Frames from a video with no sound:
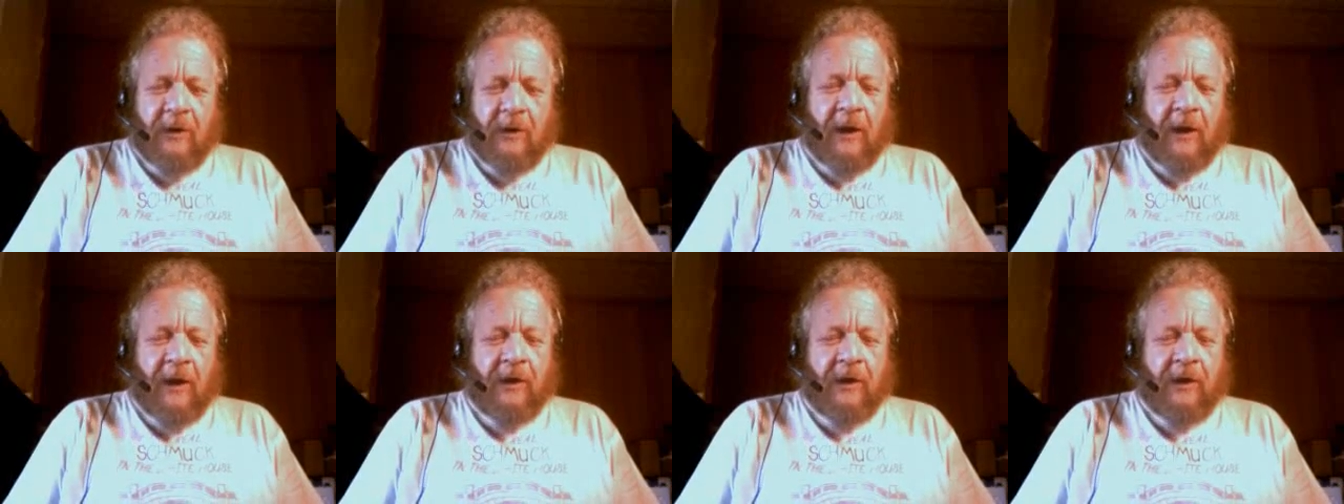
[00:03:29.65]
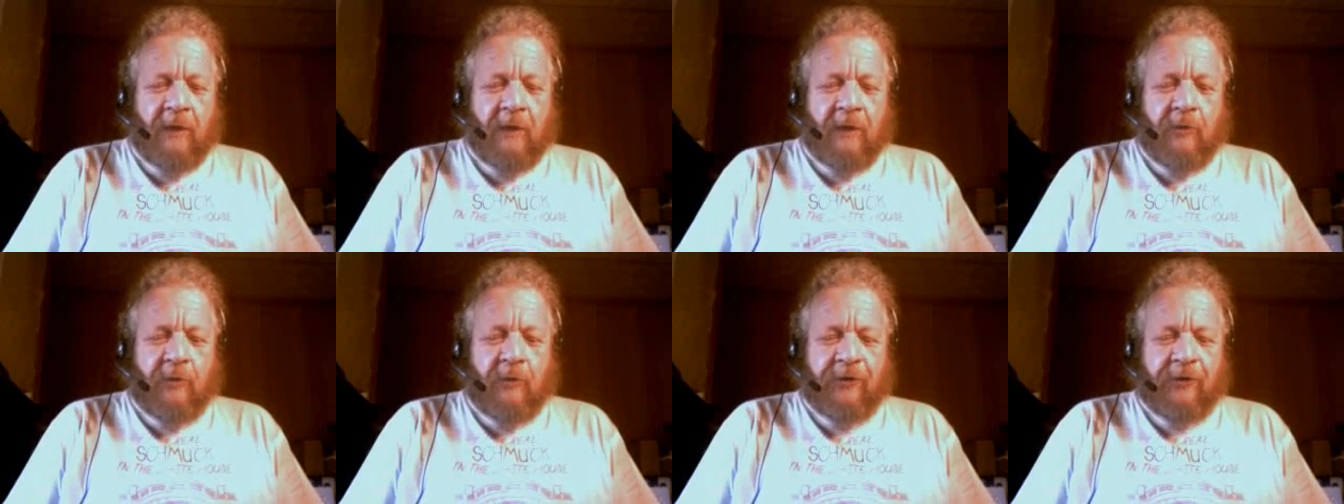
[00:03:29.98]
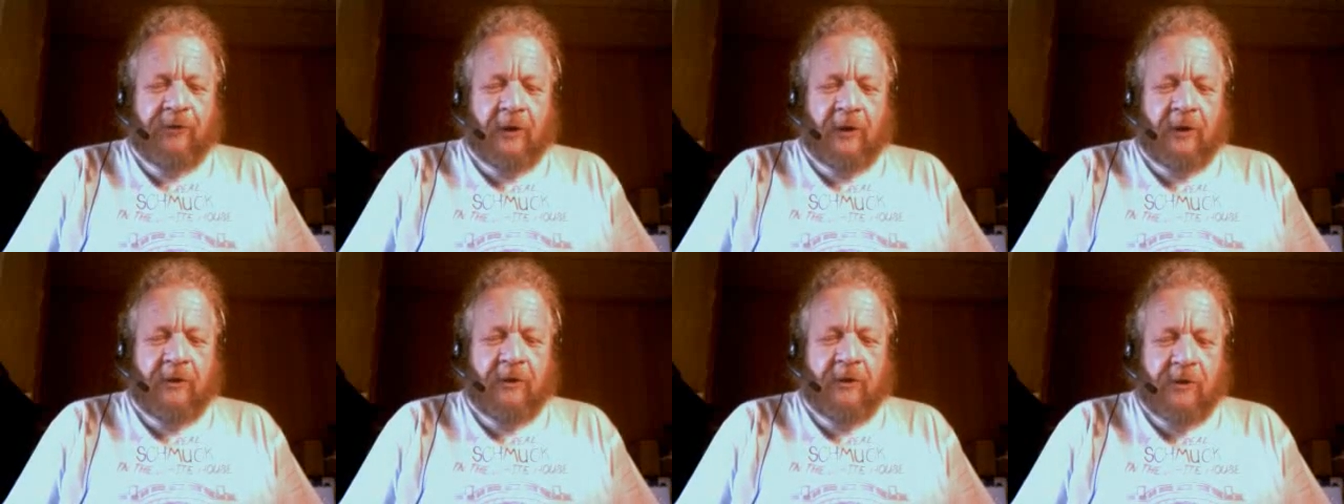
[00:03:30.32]
And he was
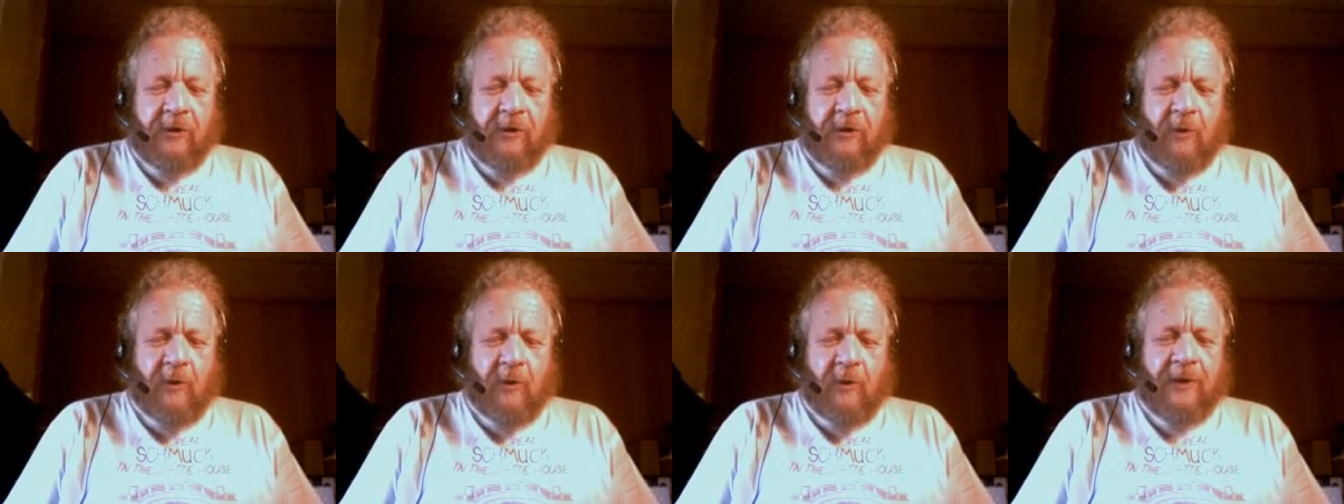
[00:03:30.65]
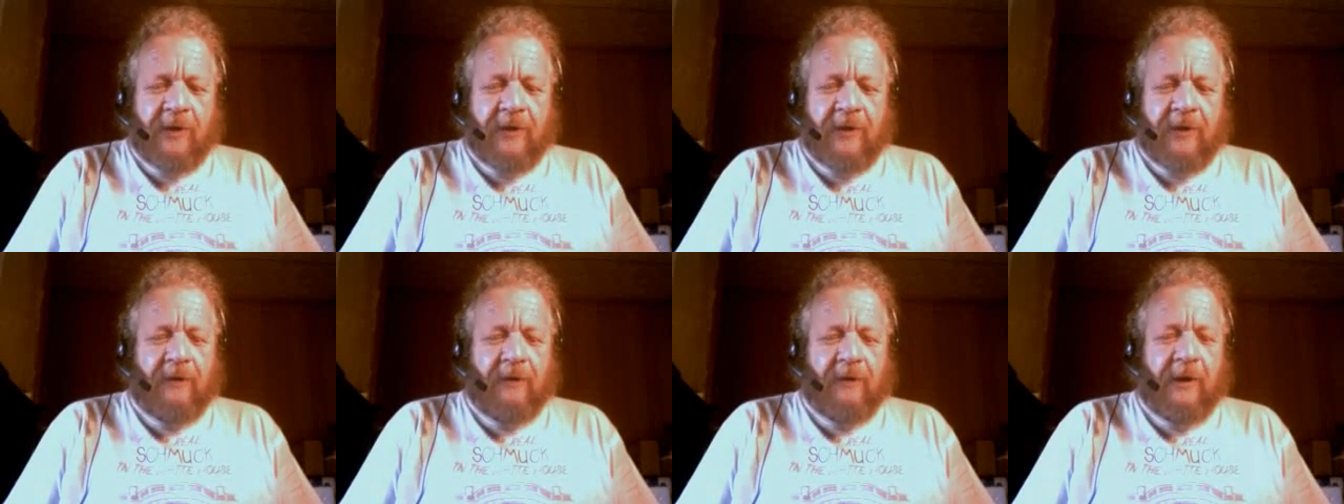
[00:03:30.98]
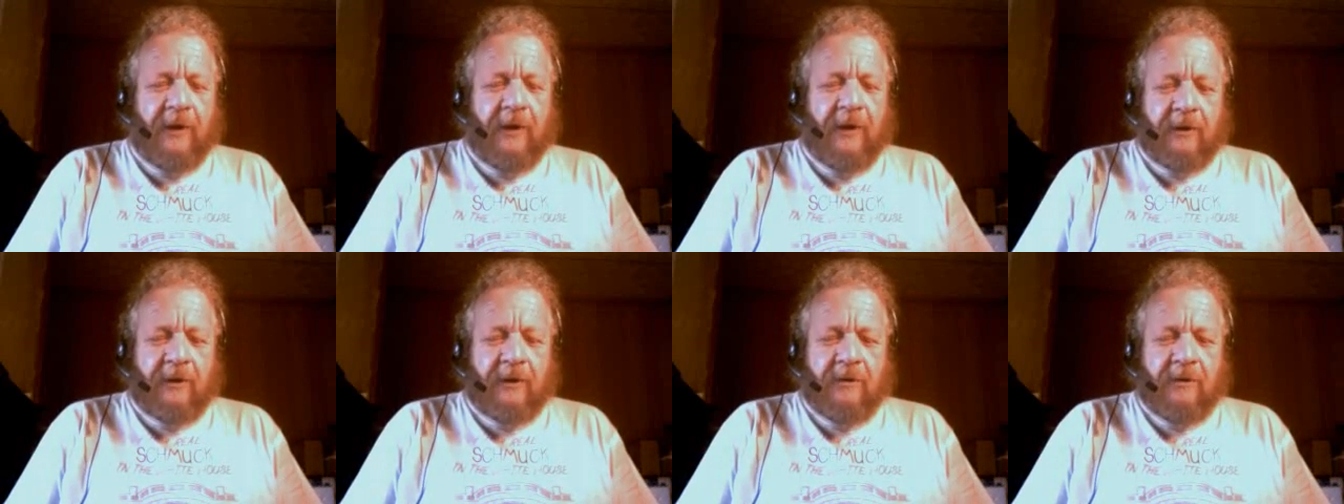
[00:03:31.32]
a UN
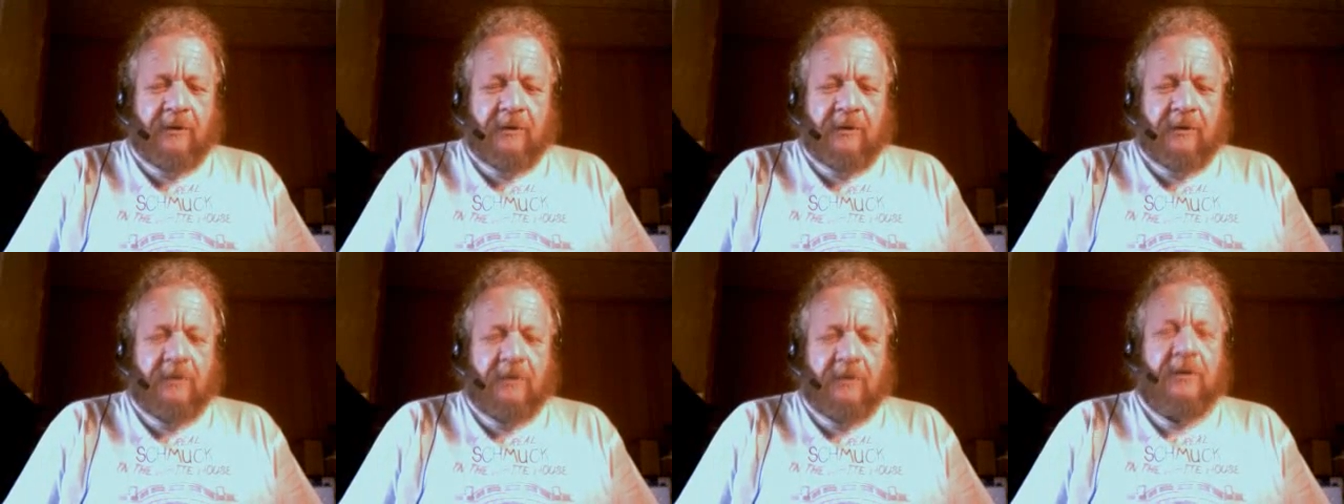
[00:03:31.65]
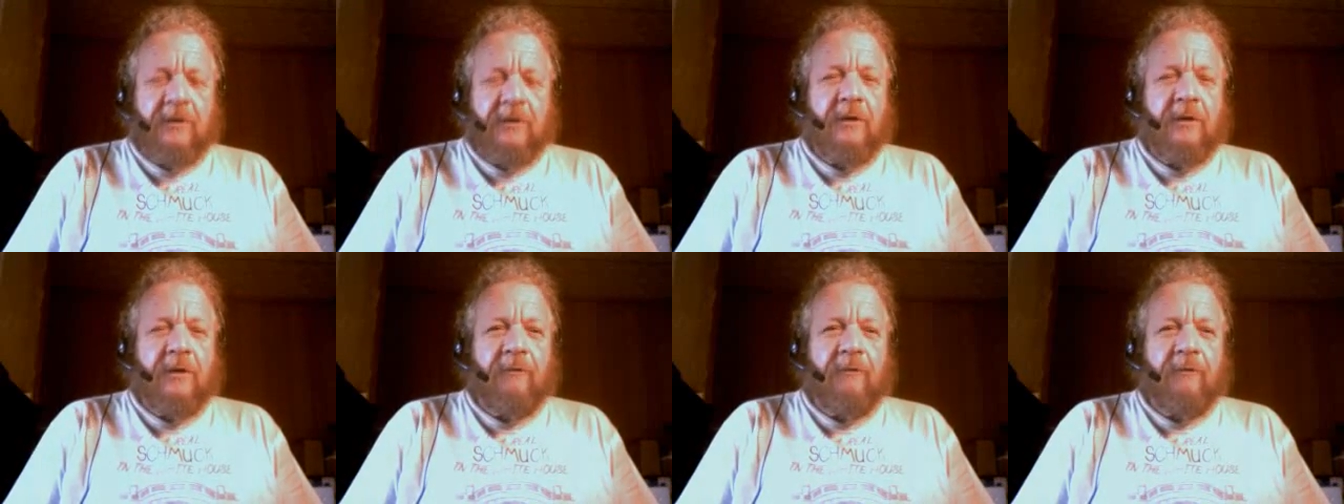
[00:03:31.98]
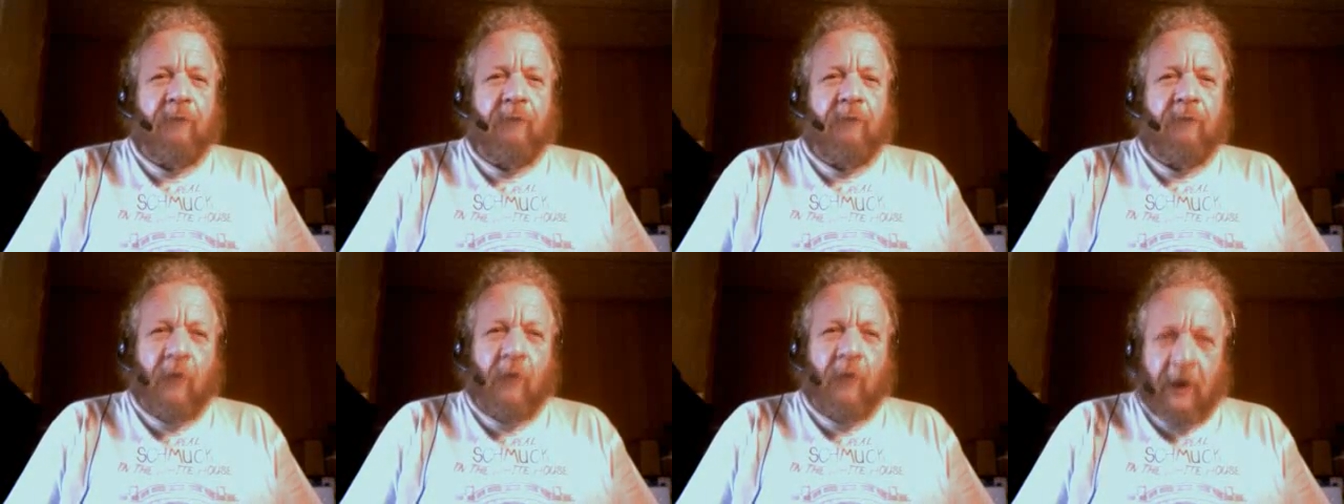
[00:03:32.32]
delegate
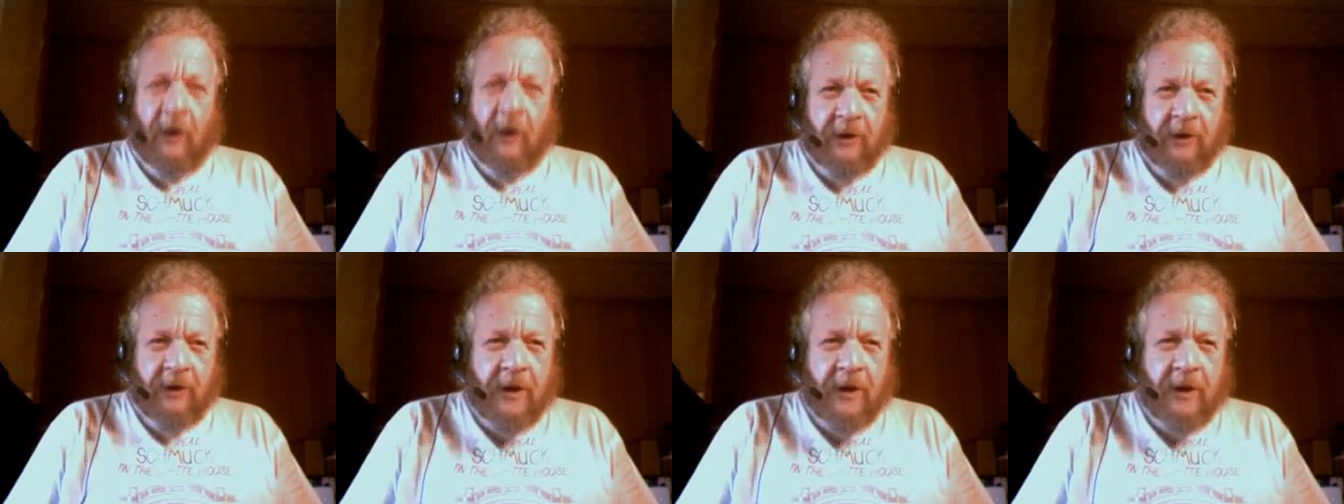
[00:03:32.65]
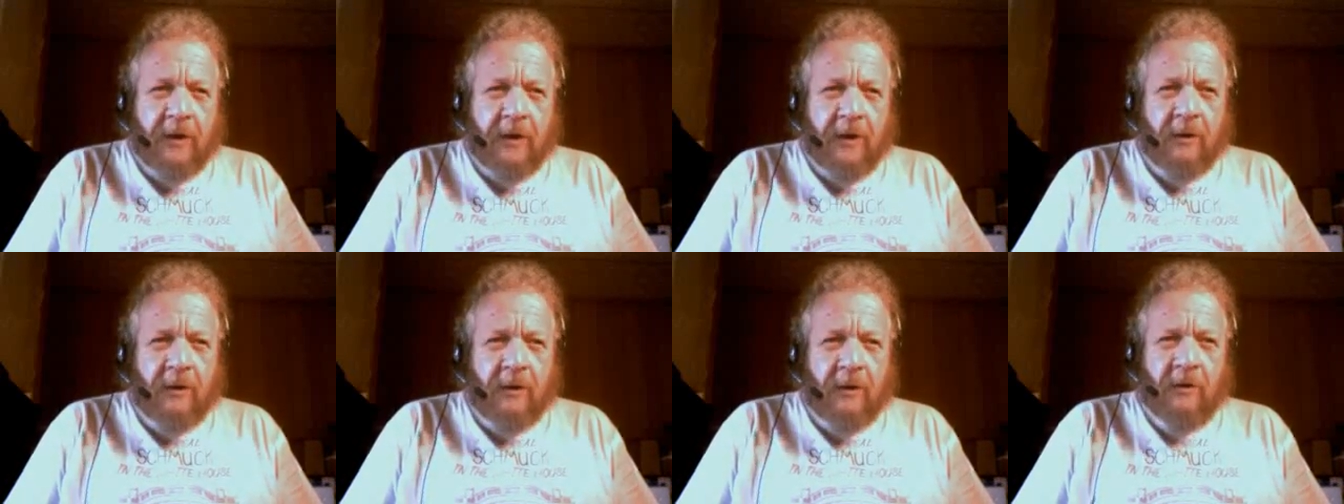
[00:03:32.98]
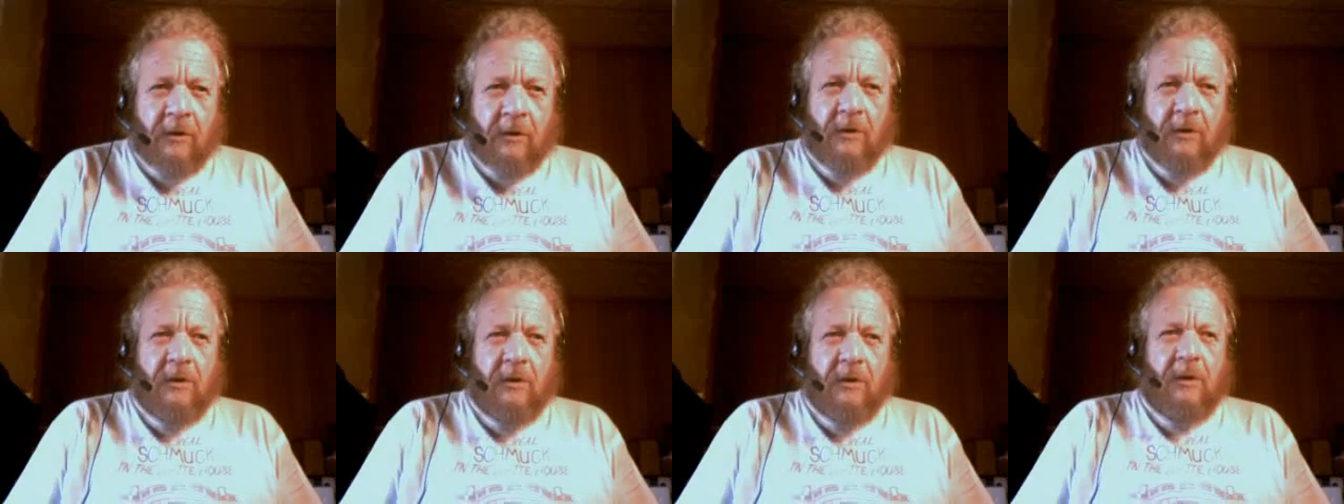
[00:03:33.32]
for a
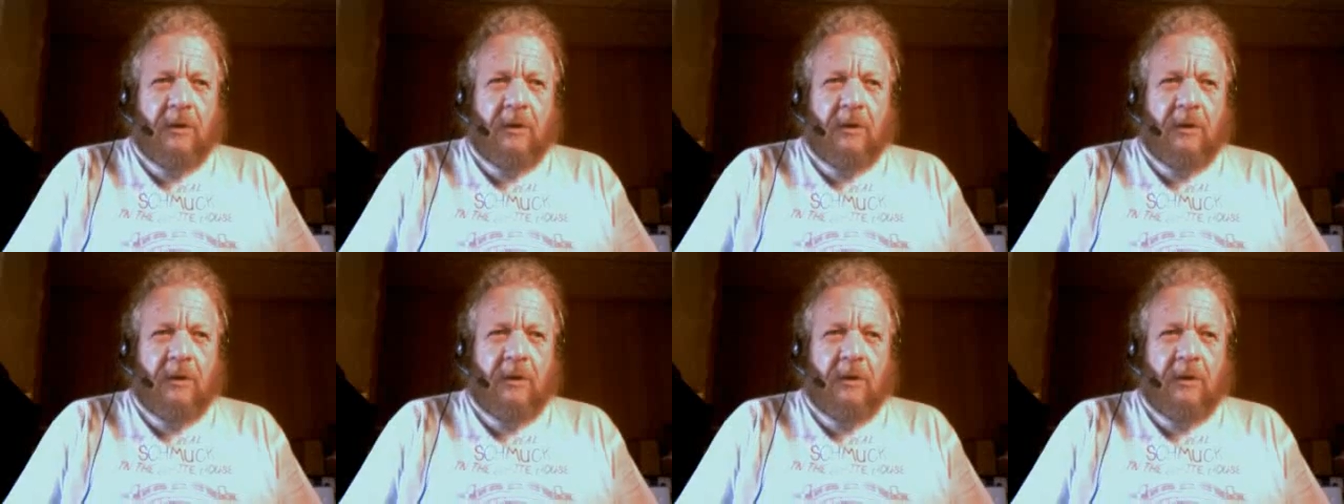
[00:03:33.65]
year.